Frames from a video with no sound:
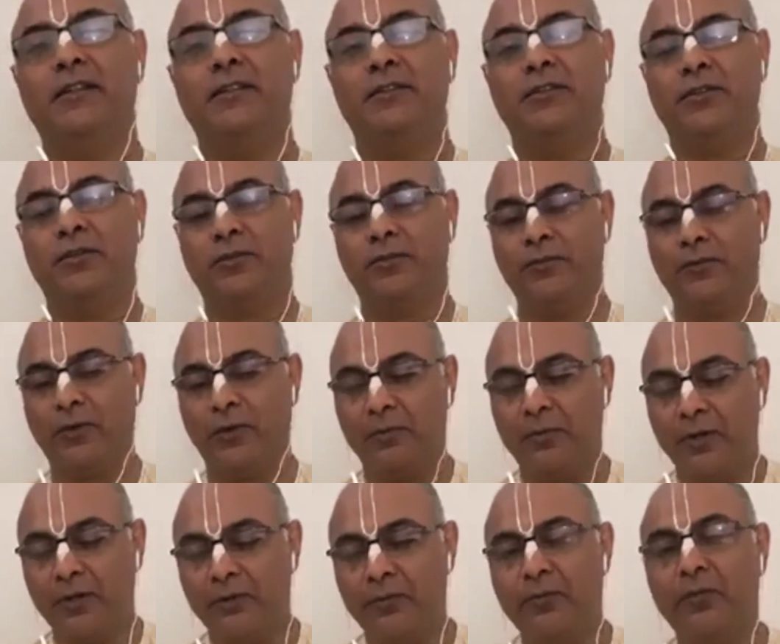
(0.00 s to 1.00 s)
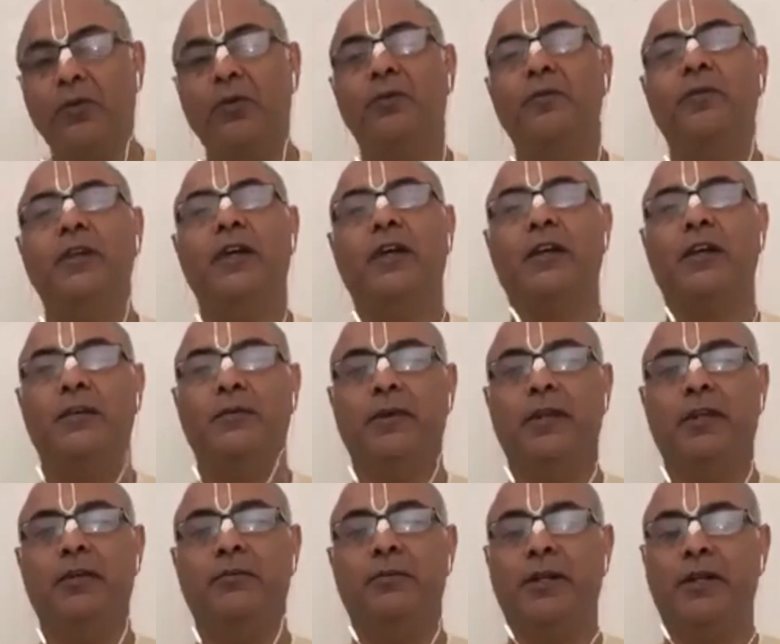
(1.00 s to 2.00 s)
so from her womb we are
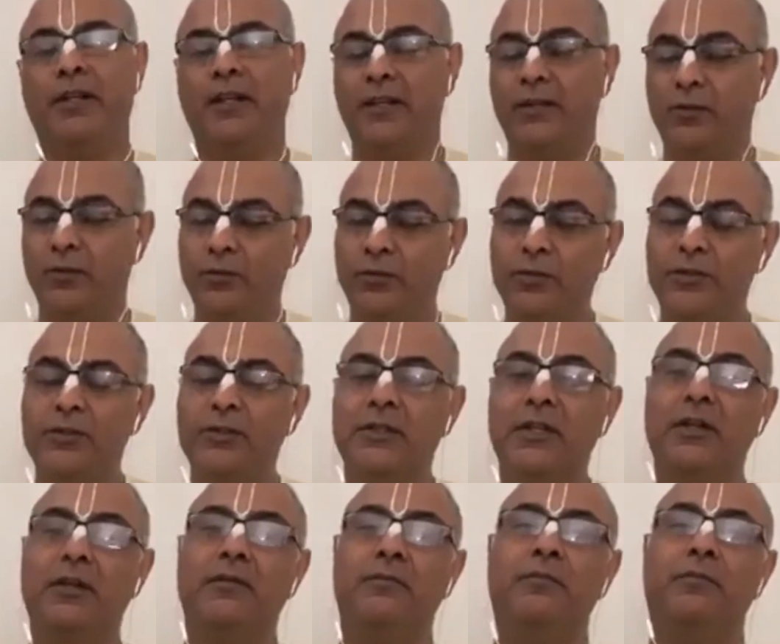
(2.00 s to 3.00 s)
coming. But then who is the,